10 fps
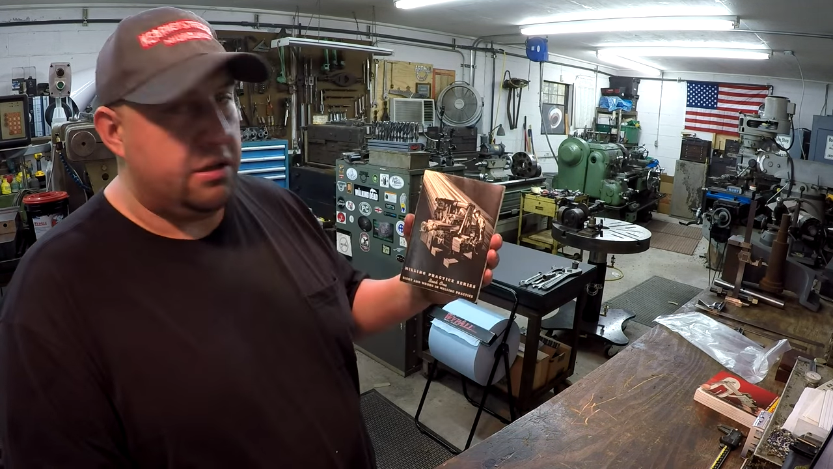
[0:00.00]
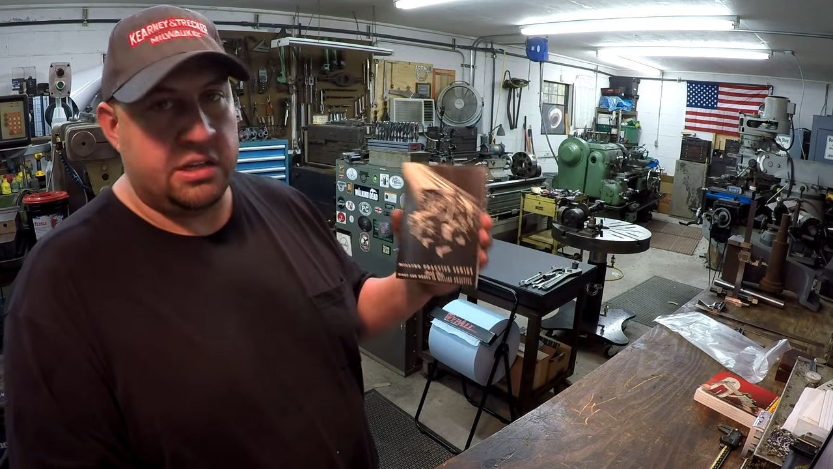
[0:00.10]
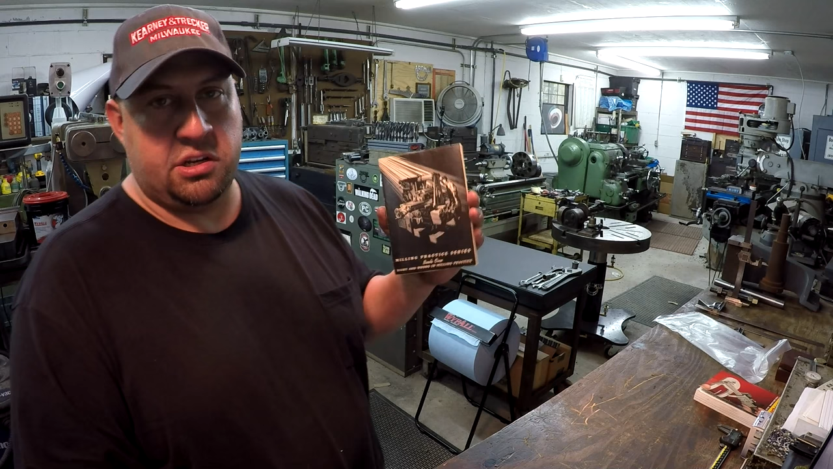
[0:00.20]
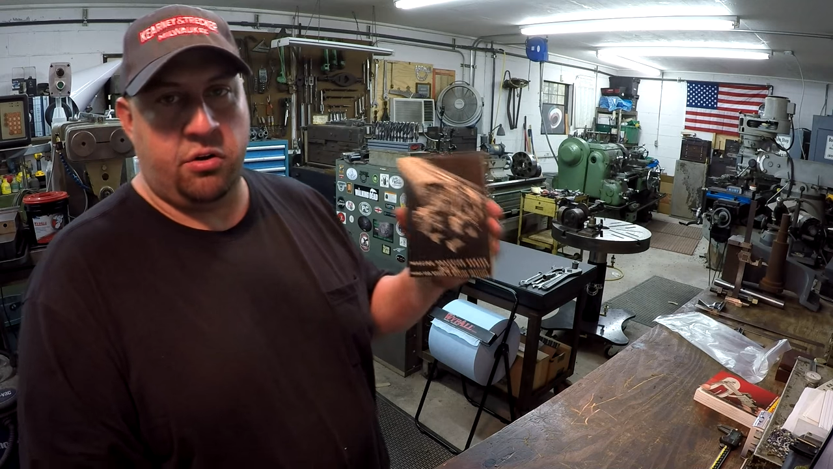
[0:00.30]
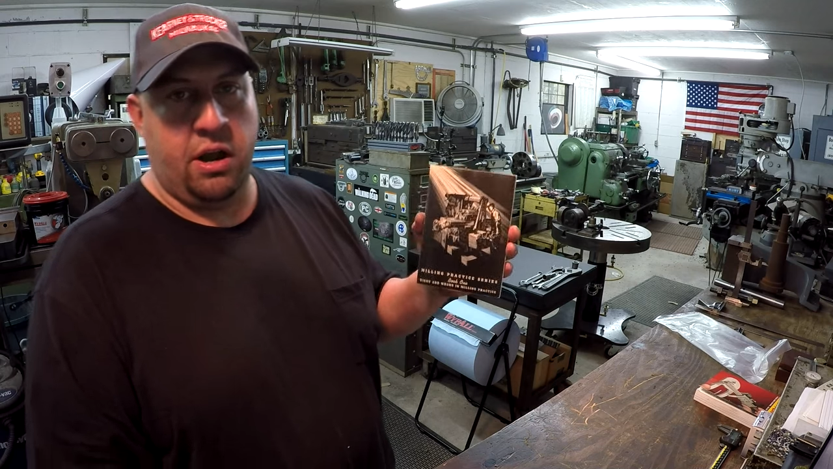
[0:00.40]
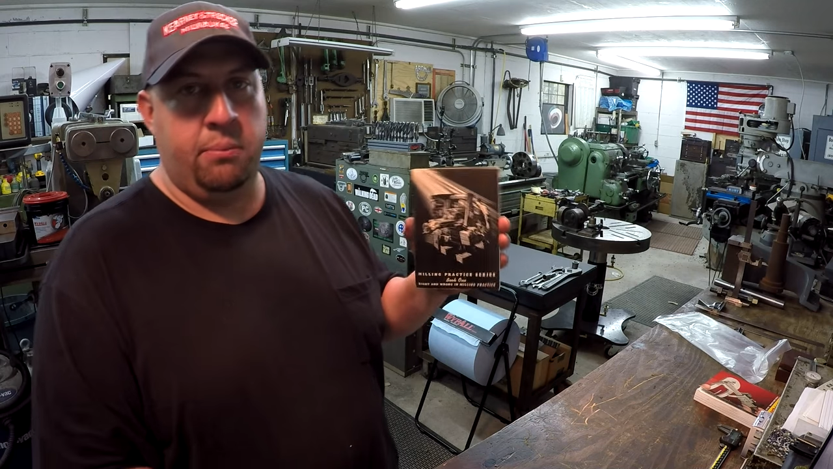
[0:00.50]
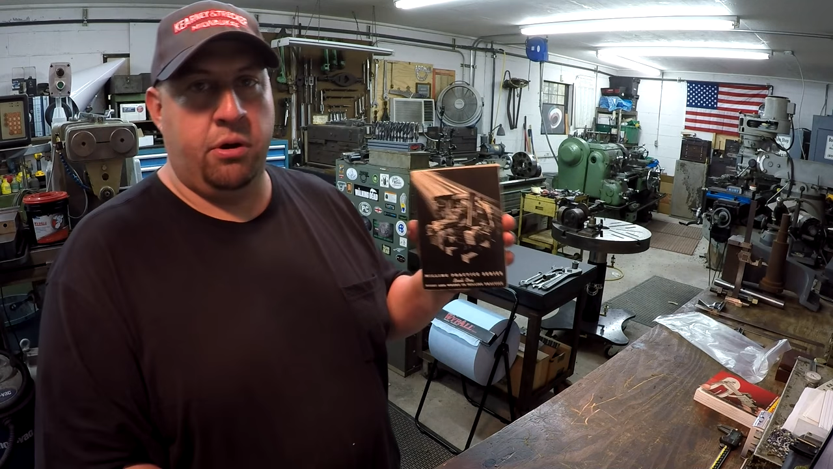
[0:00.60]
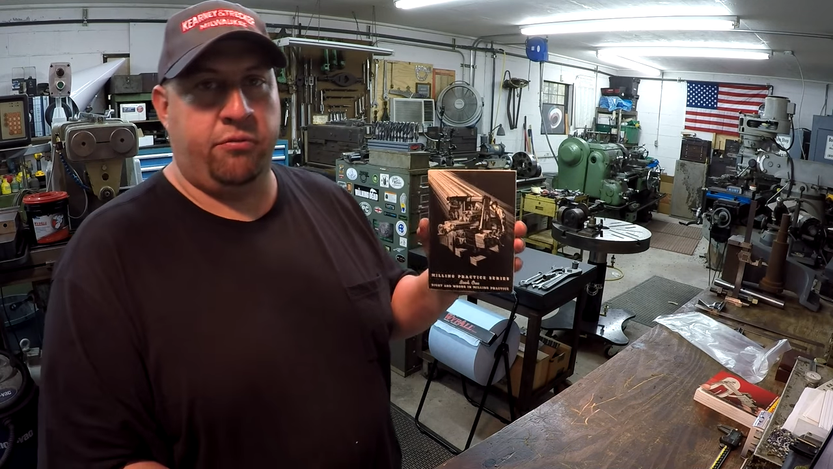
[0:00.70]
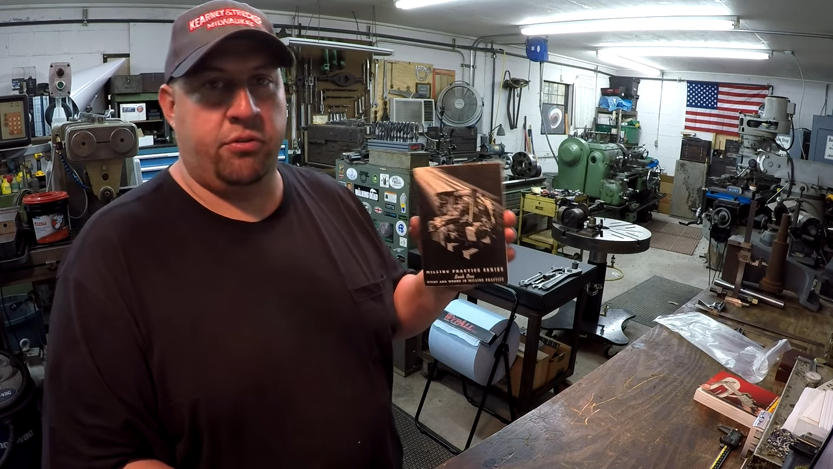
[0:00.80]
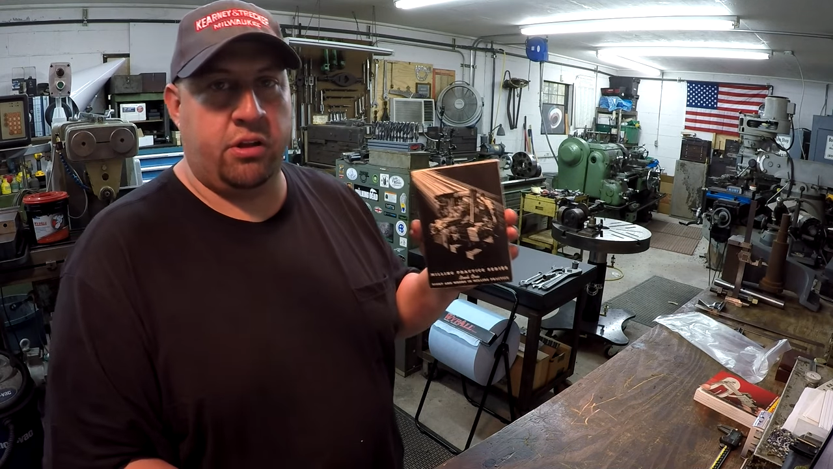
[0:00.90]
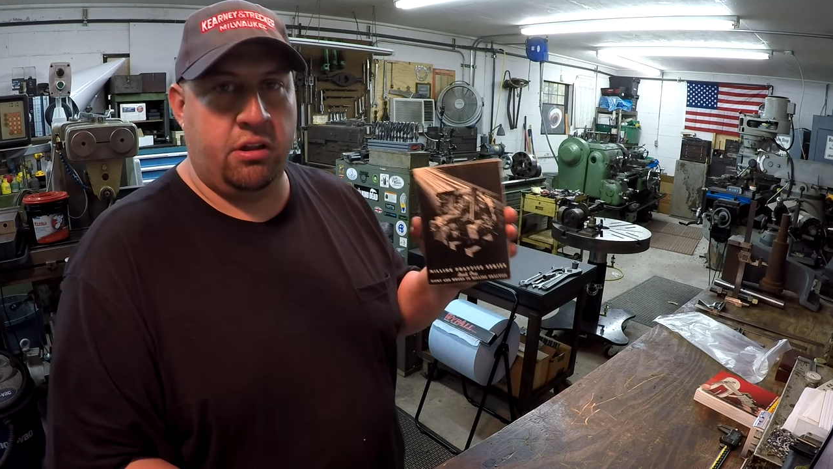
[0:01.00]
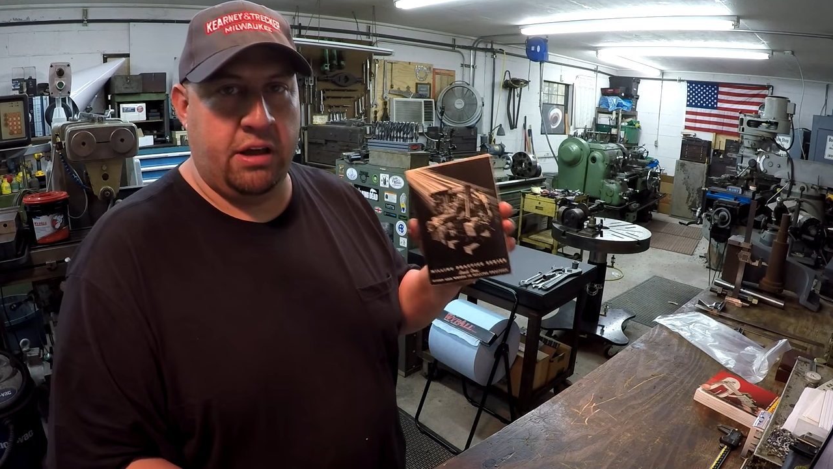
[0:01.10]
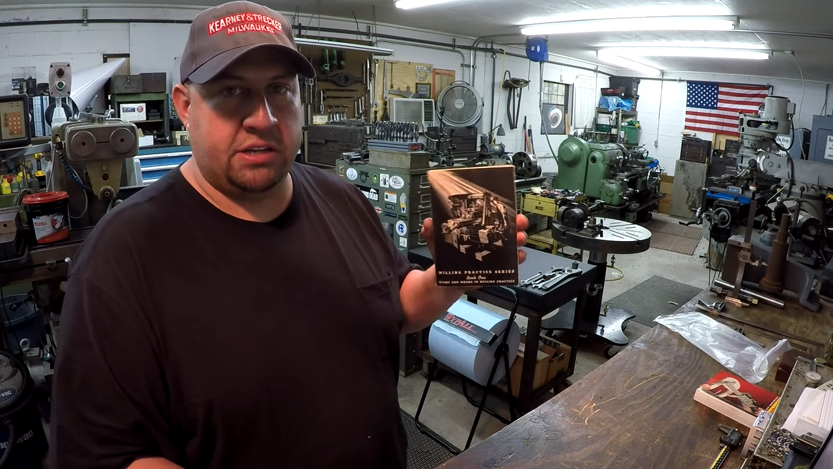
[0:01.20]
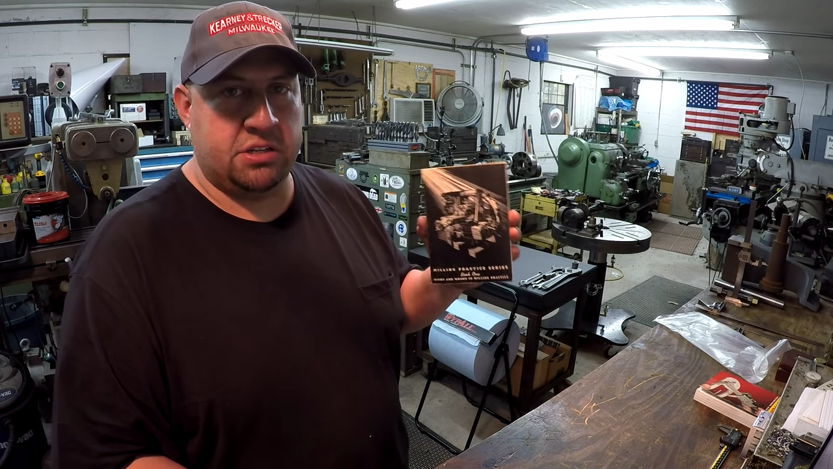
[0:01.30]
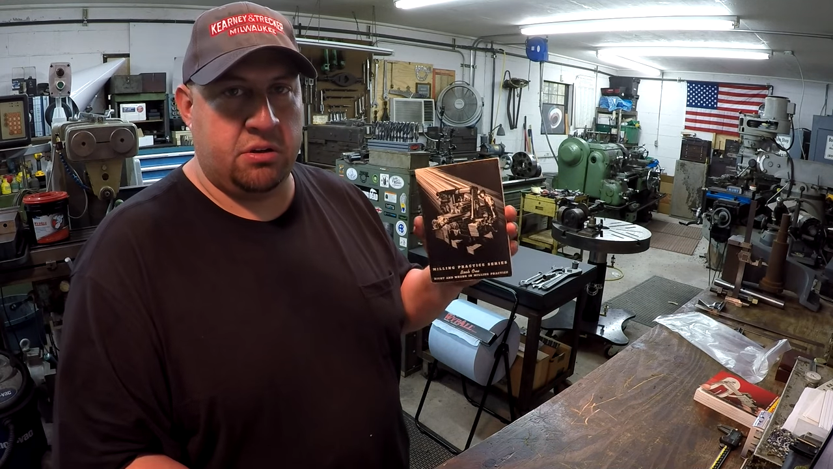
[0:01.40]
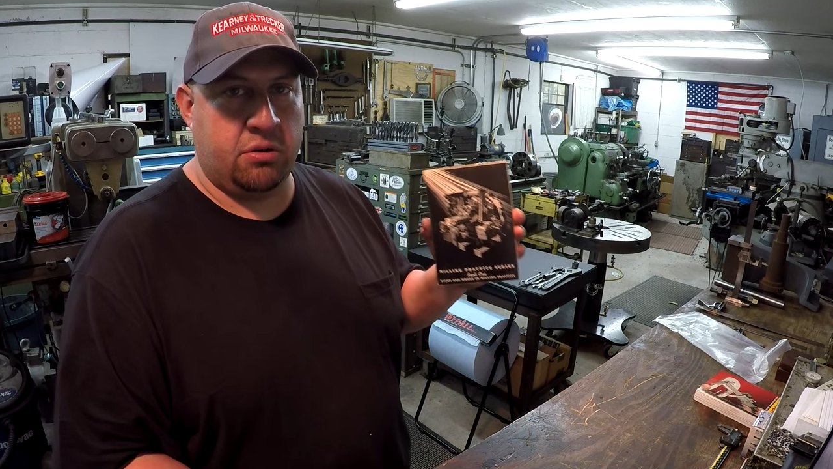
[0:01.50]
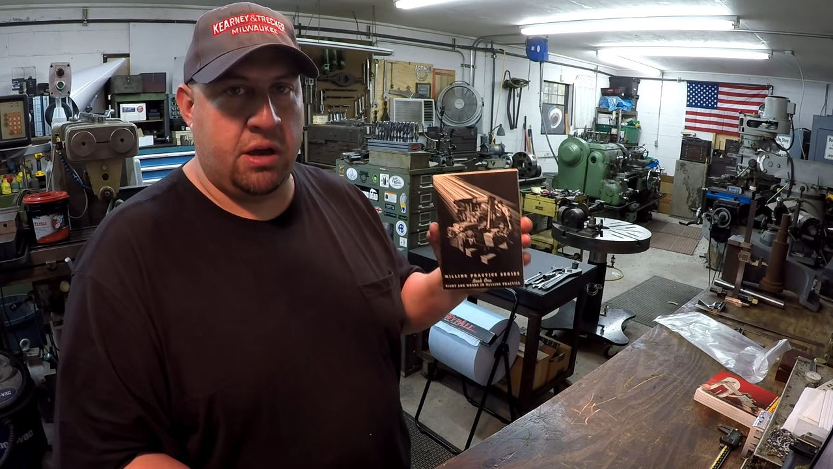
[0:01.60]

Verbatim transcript: That's a great book for the collection,